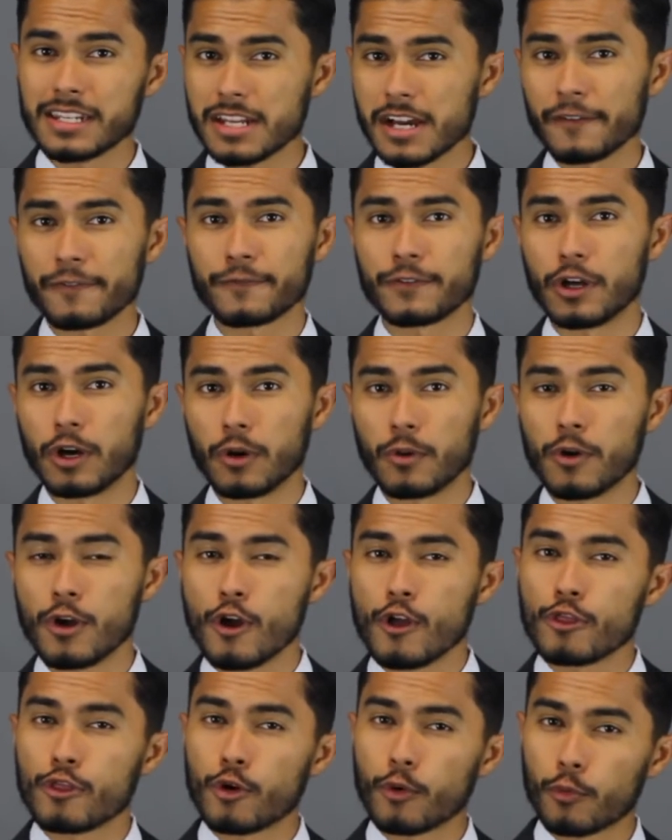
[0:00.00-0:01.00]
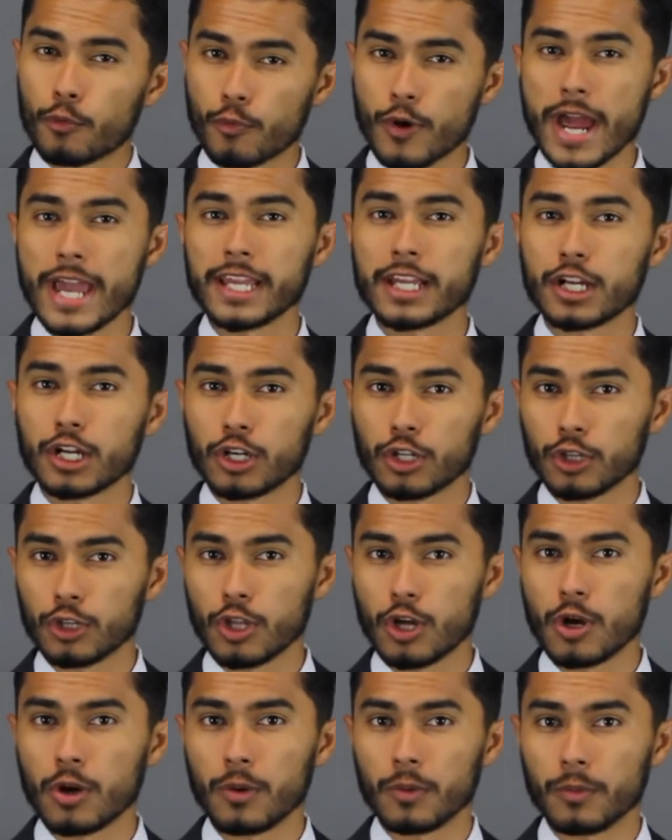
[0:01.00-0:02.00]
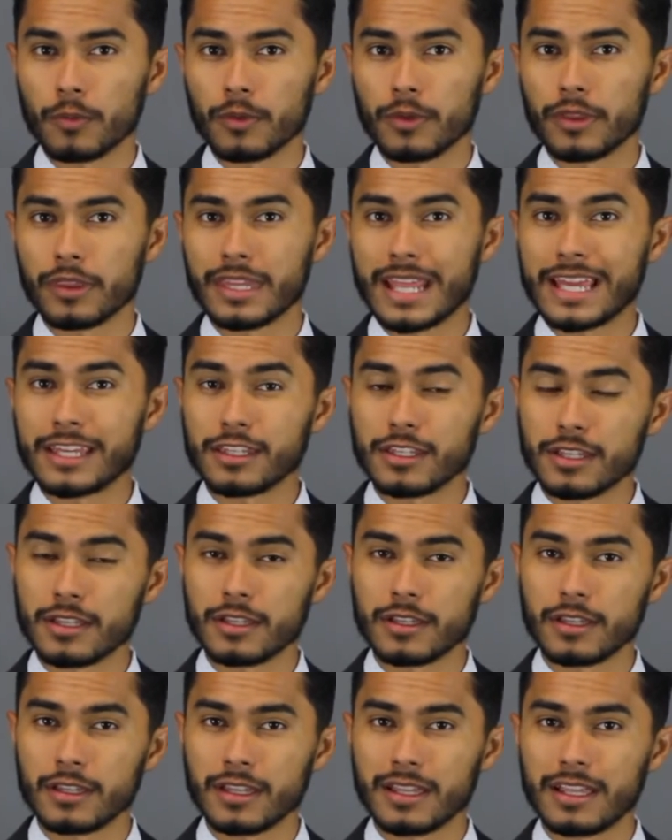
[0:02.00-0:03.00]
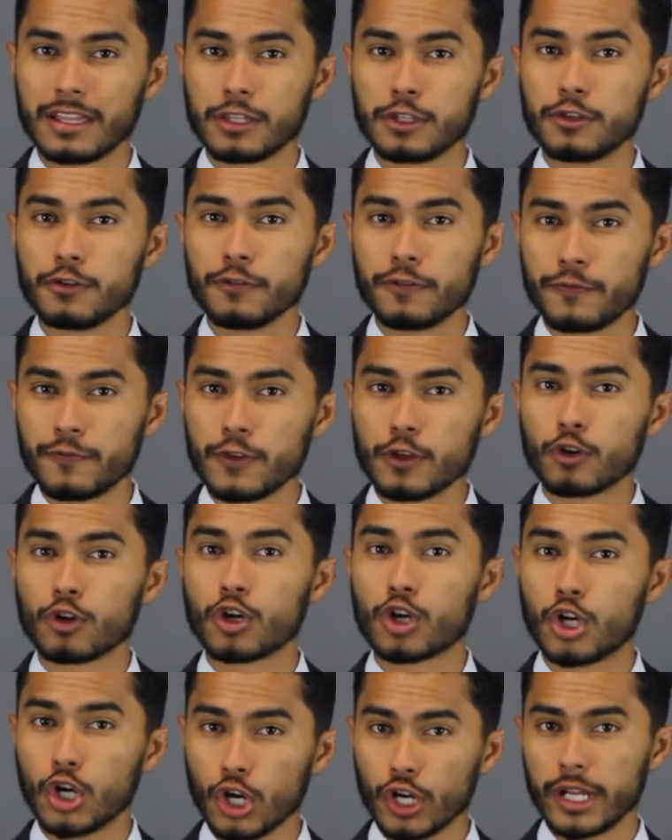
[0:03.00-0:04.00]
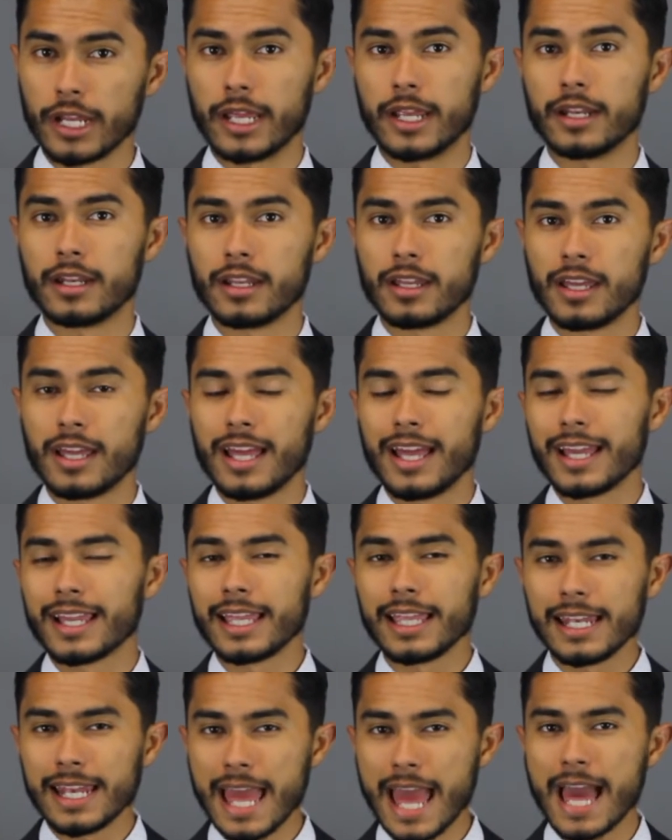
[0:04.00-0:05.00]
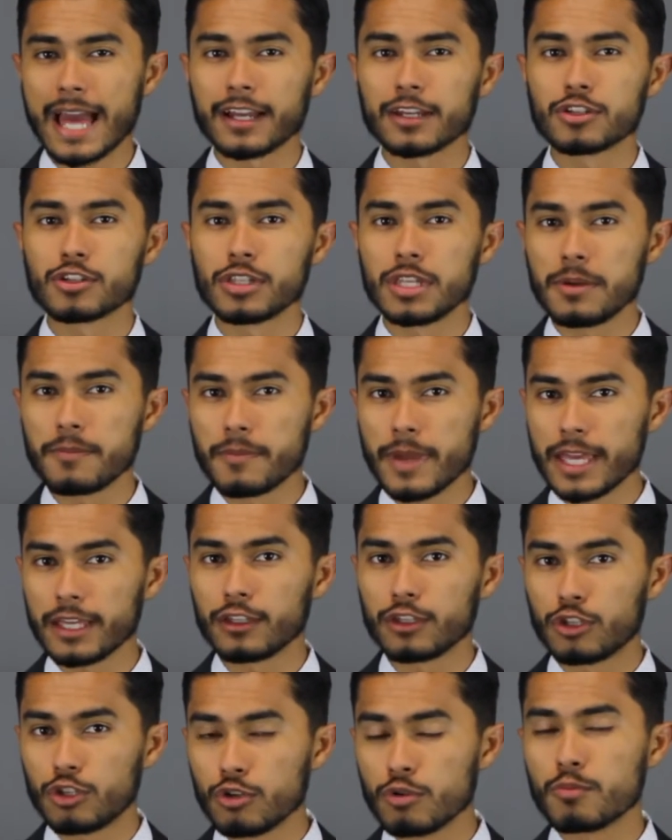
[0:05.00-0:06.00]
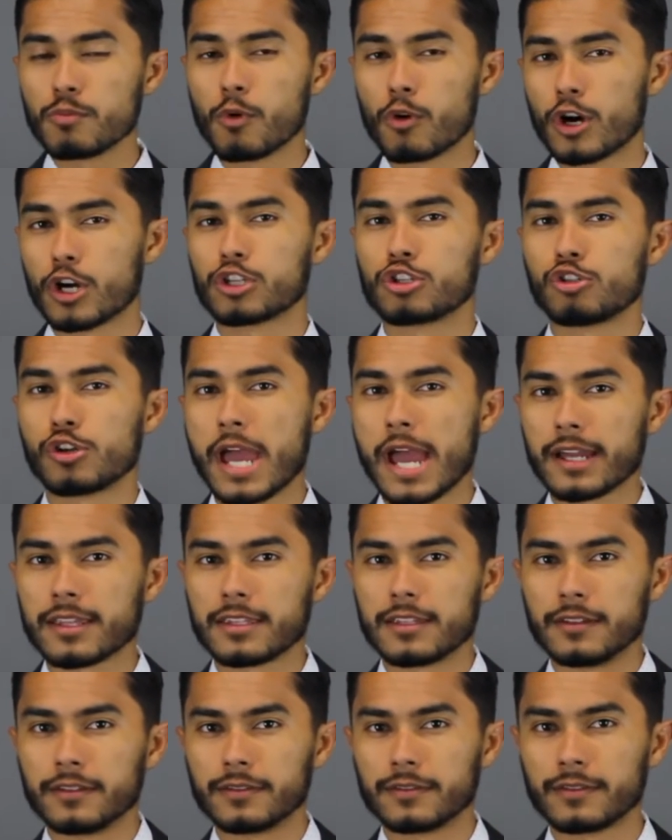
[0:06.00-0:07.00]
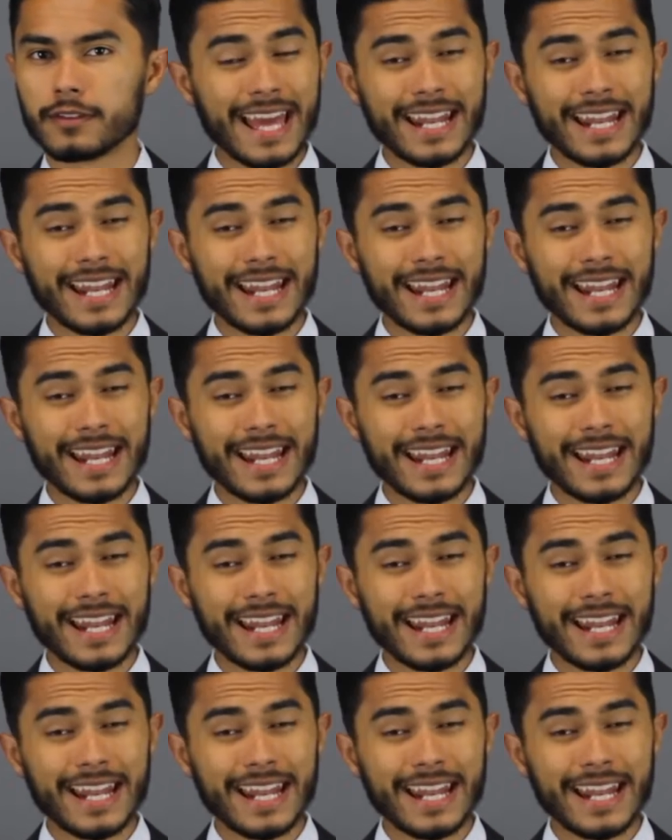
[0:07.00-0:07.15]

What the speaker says: enough though, the right cologne that you feel good in can actually make you more attractive.